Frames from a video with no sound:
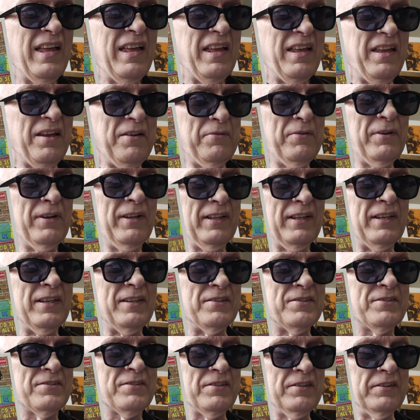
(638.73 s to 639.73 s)
It really
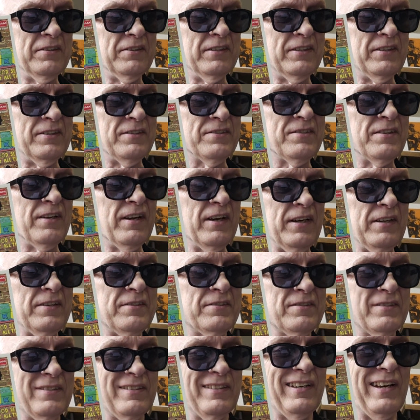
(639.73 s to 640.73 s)
is still is
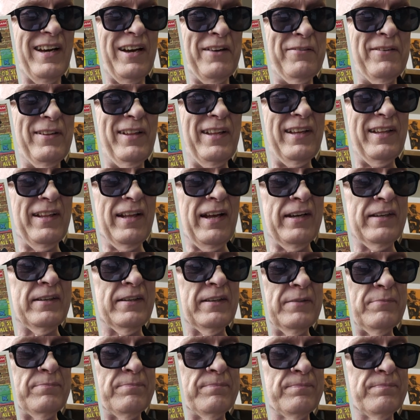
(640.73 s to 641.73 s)
nice. I really like it.